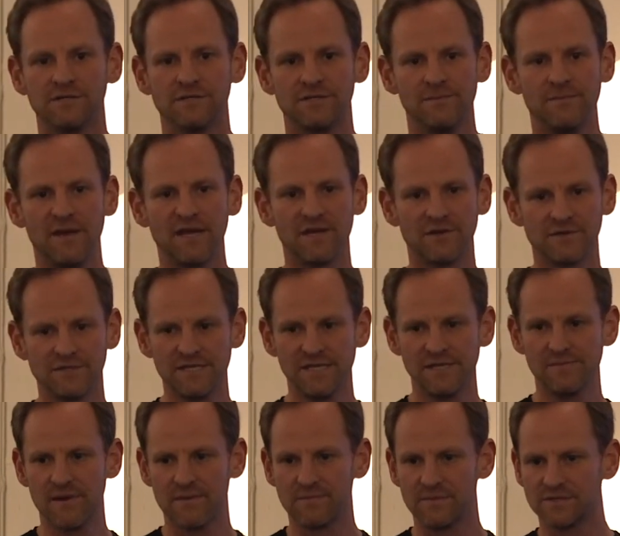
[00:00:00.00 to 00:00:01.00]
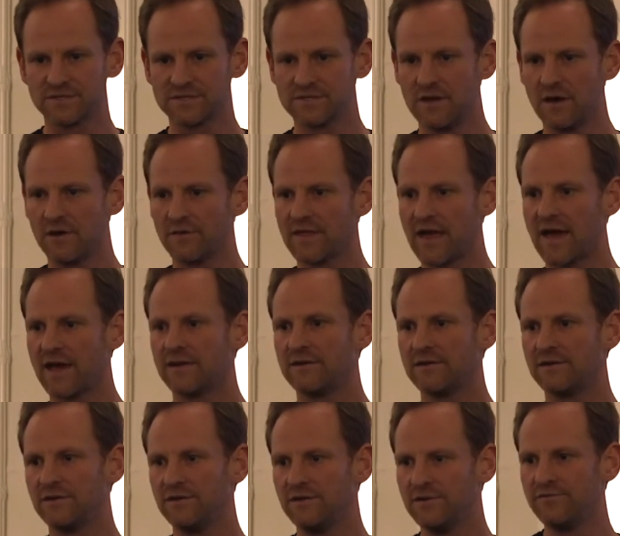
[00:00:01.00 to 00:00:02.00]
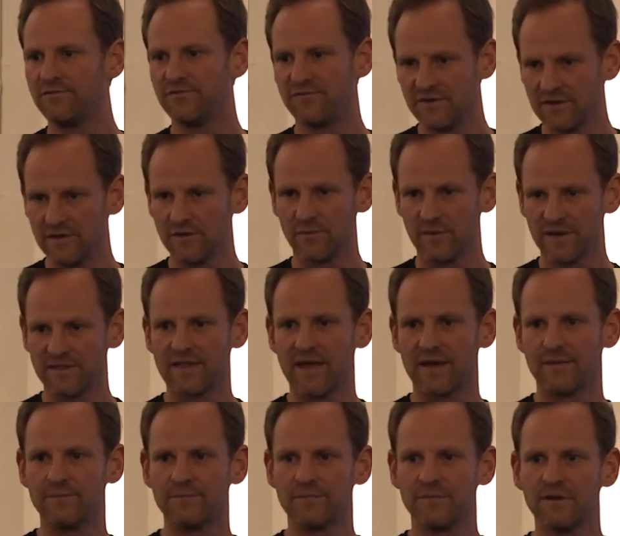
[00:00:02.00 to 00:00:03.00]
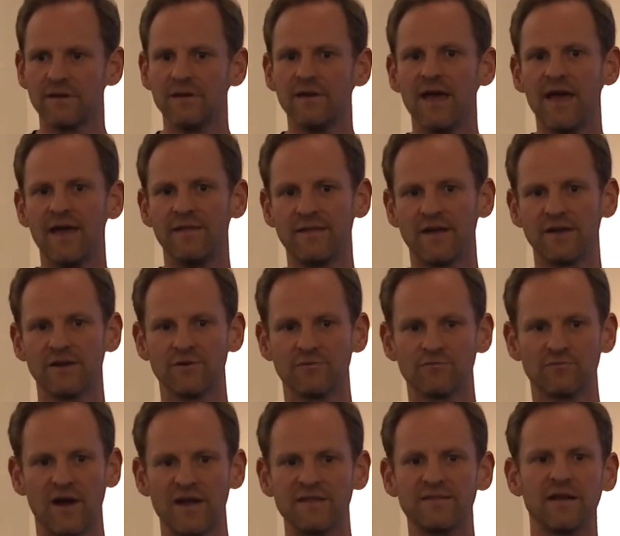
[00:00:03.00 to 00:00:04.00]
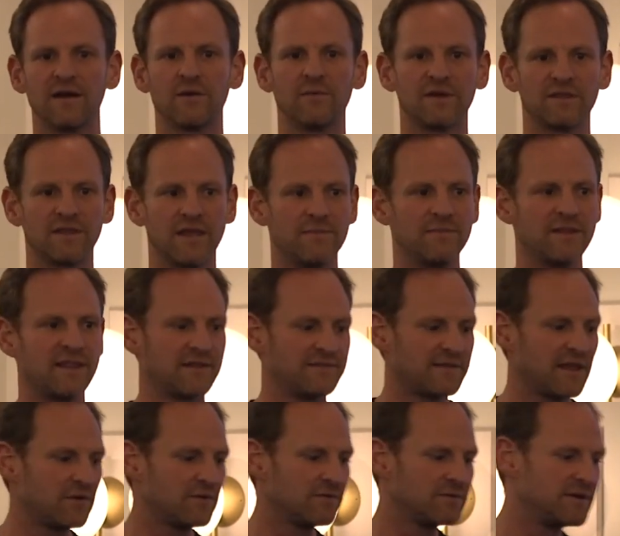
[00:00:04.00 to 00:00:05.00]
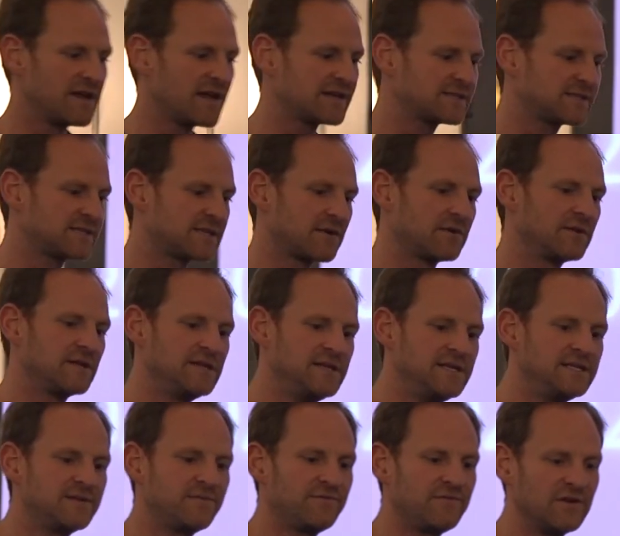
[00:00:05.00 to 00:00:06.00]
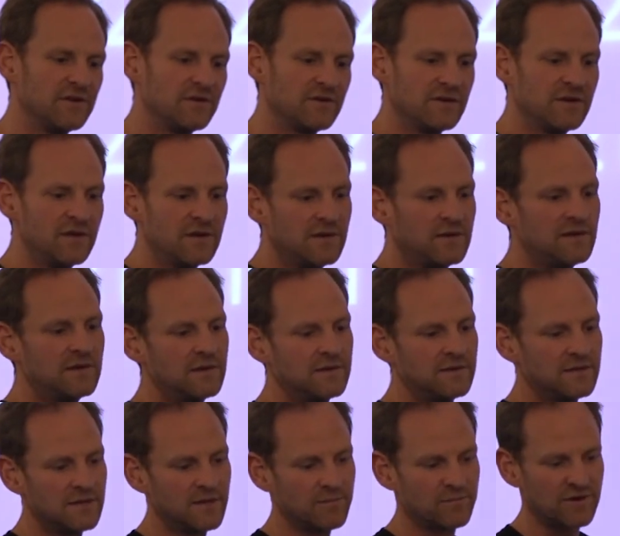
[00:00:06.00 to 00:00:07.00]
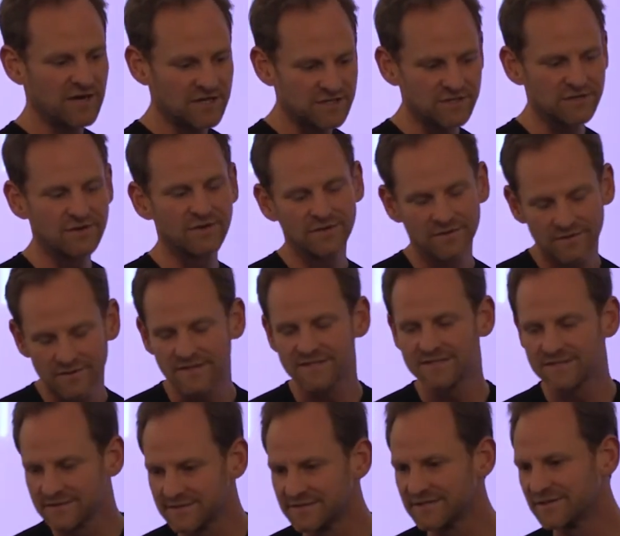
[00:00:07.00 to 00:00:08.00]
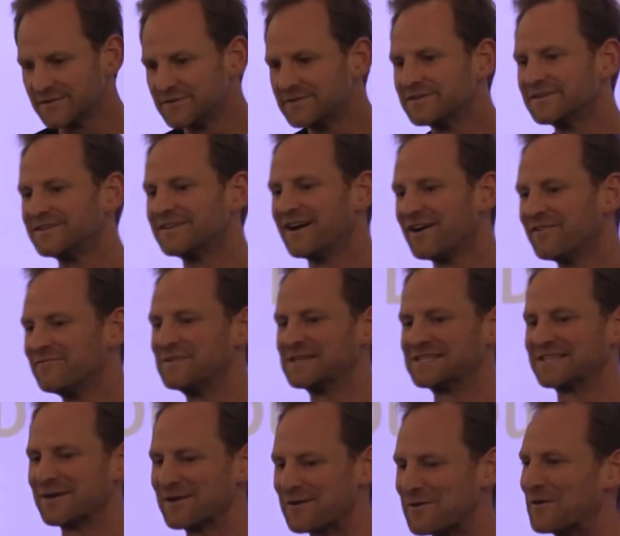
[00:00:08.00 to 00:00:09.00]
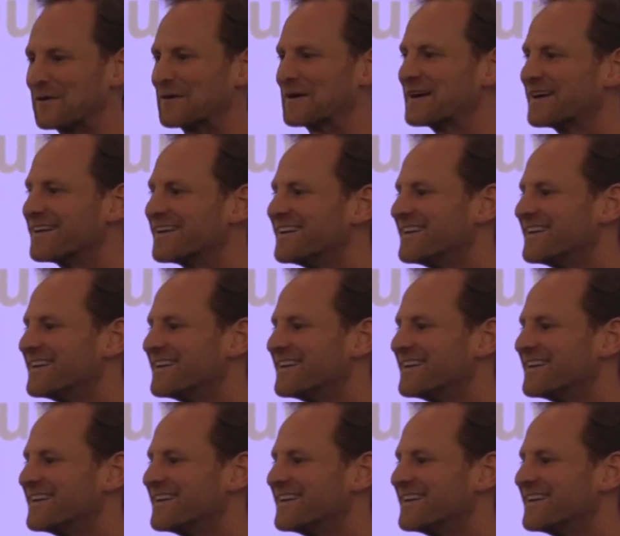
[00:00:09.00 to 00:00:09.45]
to make your team members know that you feel it with them and that you're right there with them, and that they don't necessarily need to feel the pressure, although they still do, of missing a quarter.